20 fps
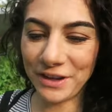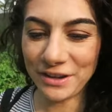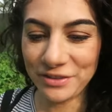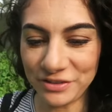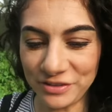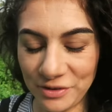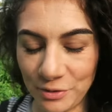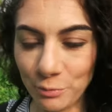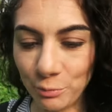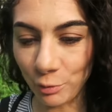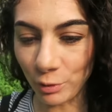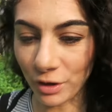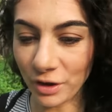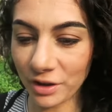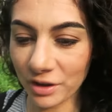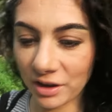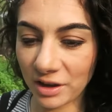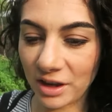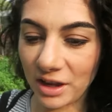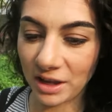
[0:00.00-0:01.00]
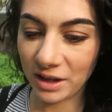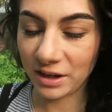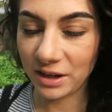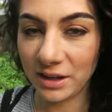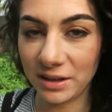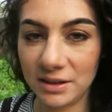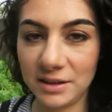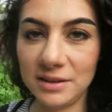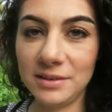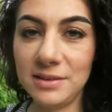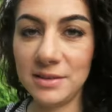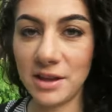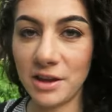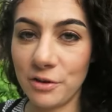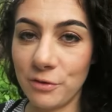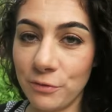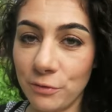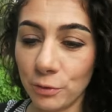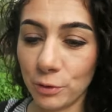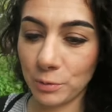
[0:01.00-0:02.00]
Finished some work and it is
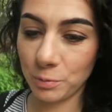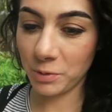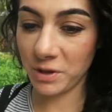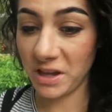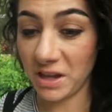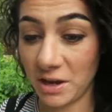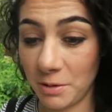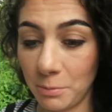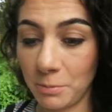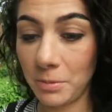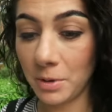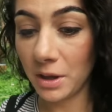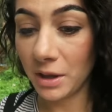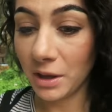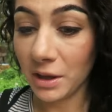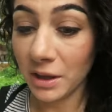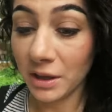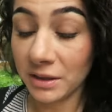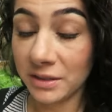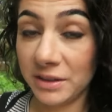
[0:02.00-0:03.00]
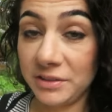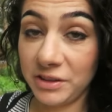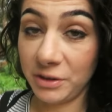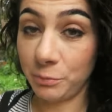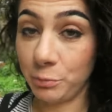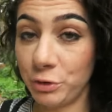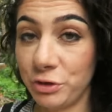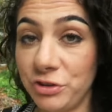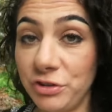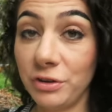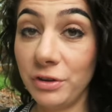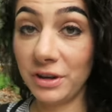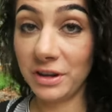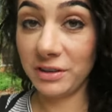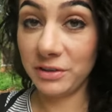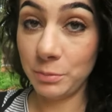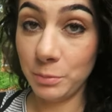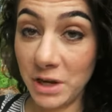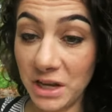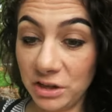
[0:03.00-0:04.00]
now 4 p.m. The temperature
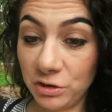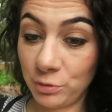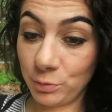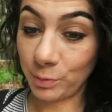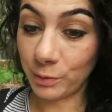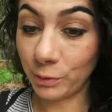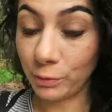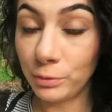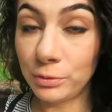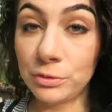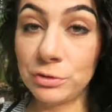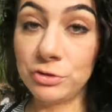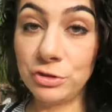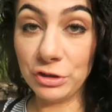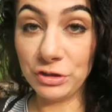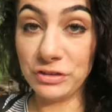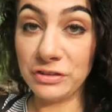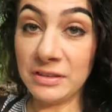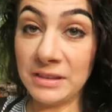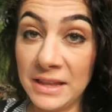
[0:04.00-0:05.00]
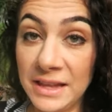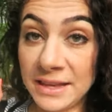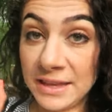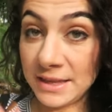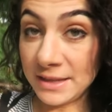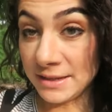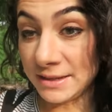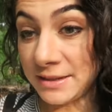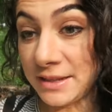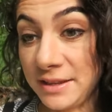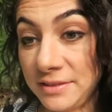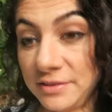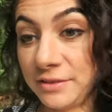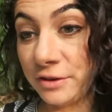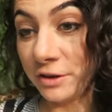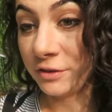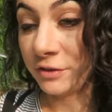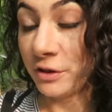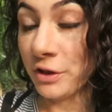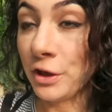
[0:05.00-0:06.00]
is manageable. Just like in the
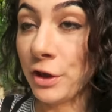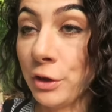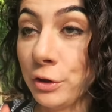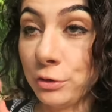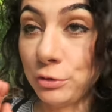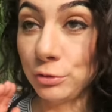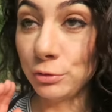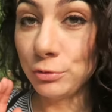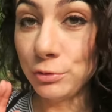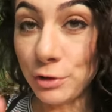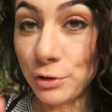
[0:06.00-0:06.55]
desert, do